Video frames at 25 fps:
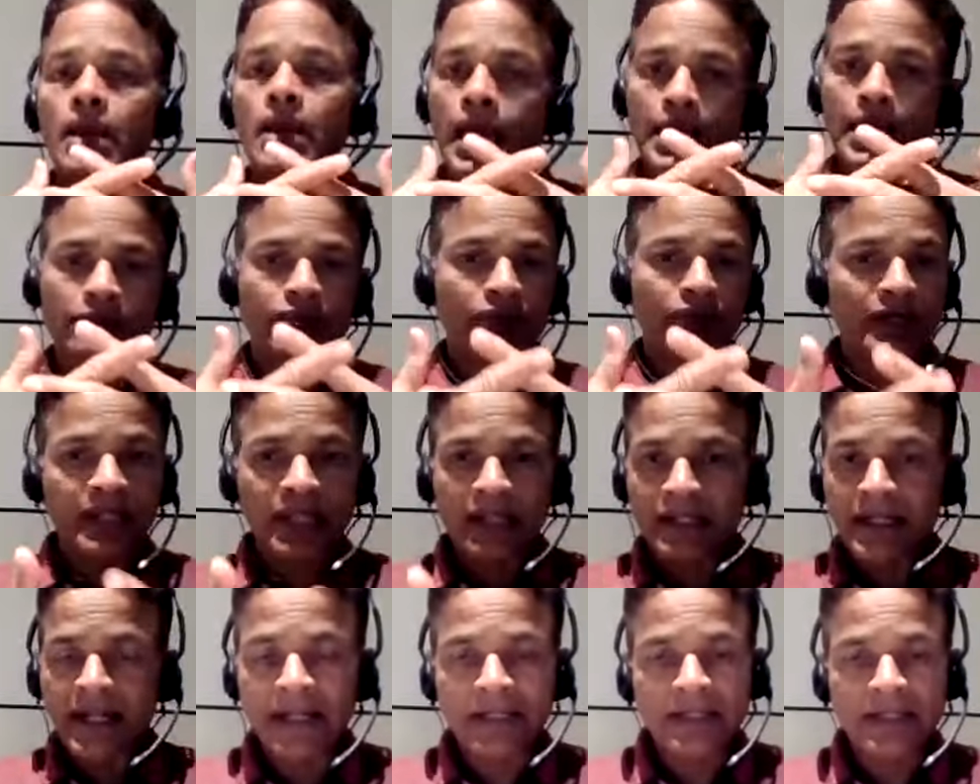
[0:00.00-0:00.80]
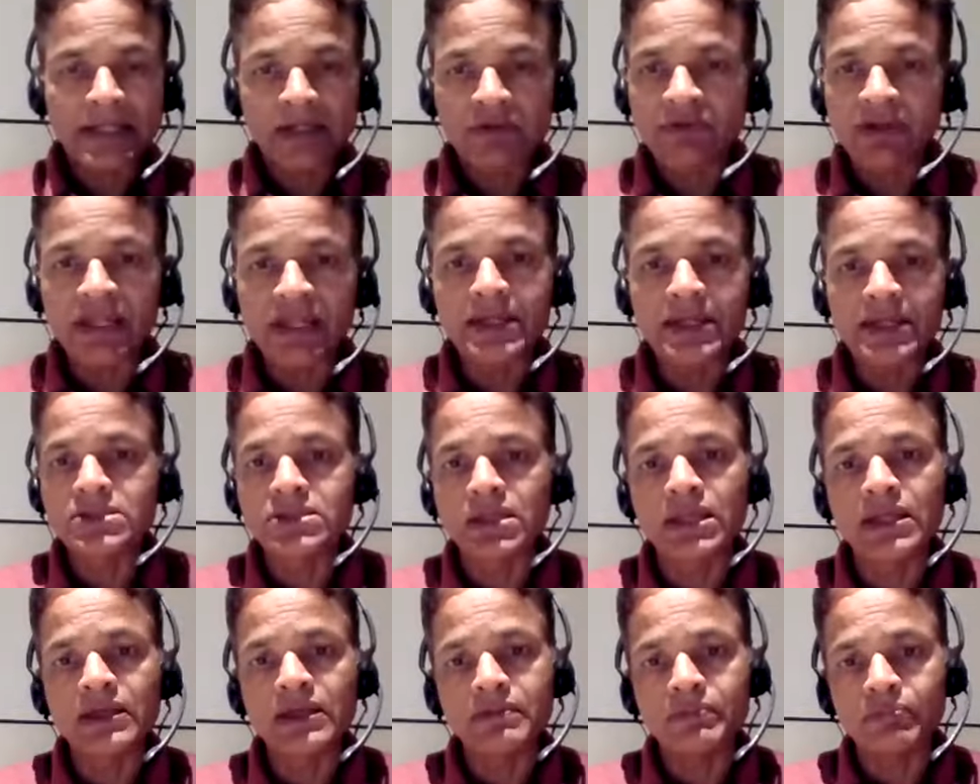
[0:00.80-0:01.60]
and one can get that very
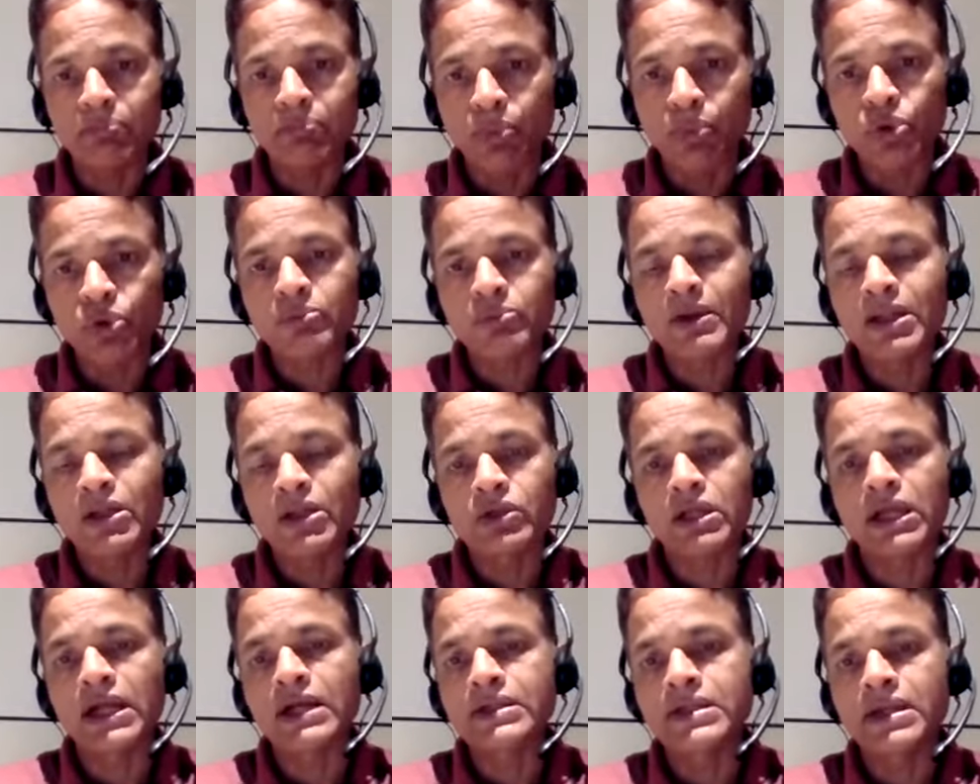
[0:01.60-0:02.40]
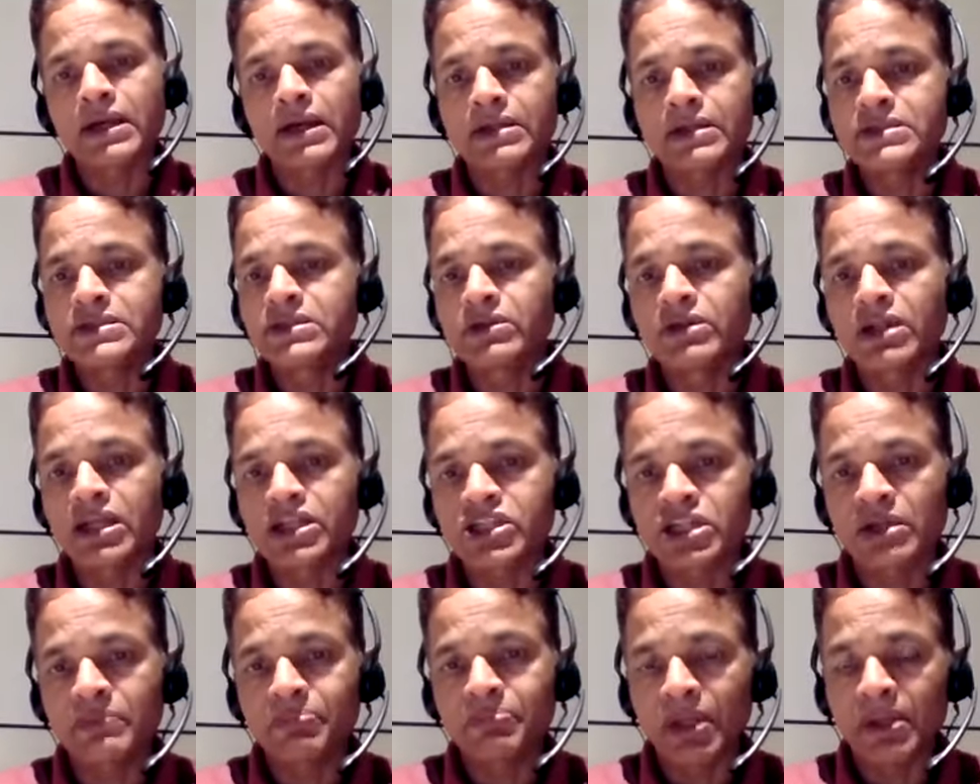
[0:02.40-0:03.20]
easily both by looking at the
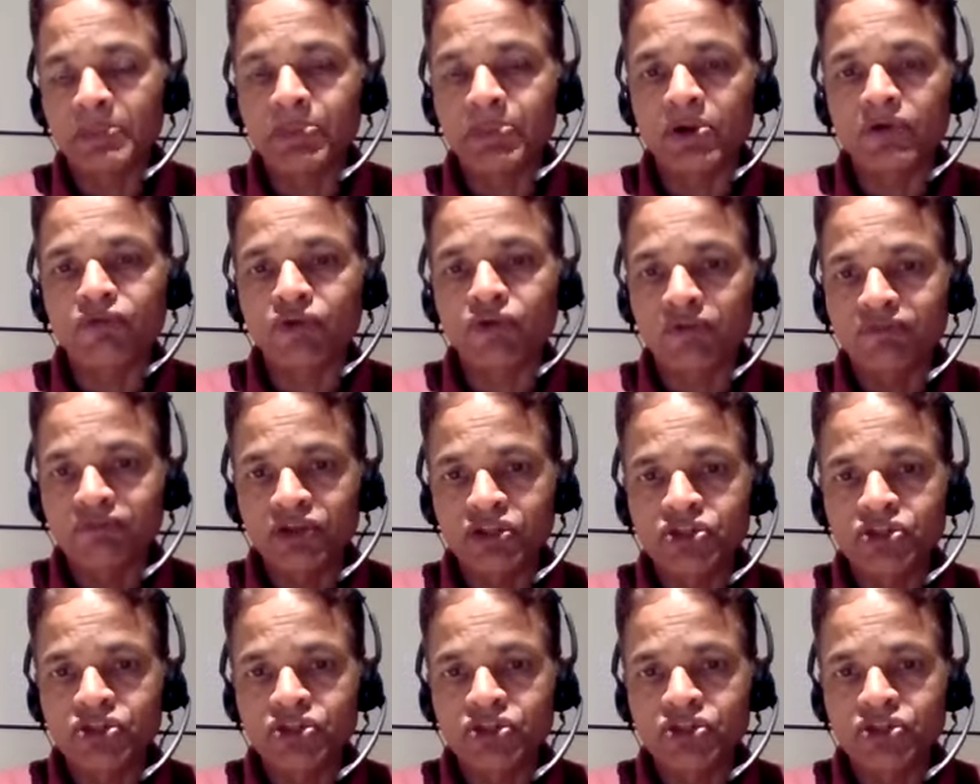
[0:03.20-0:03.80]
consultation paper from